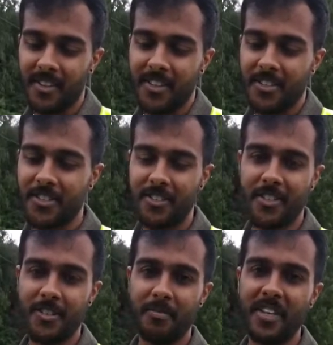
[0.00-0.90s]
think it's
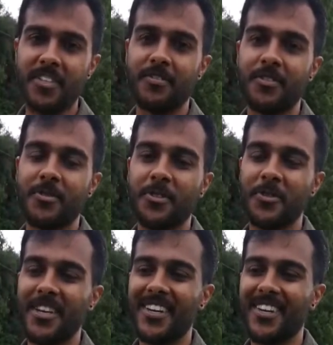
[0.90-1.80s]
just there's a big difference
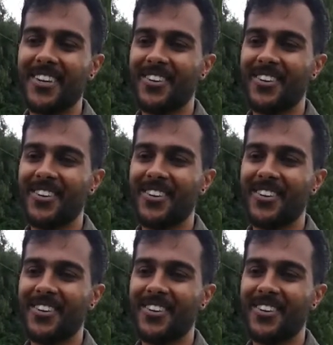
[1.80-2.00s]
between.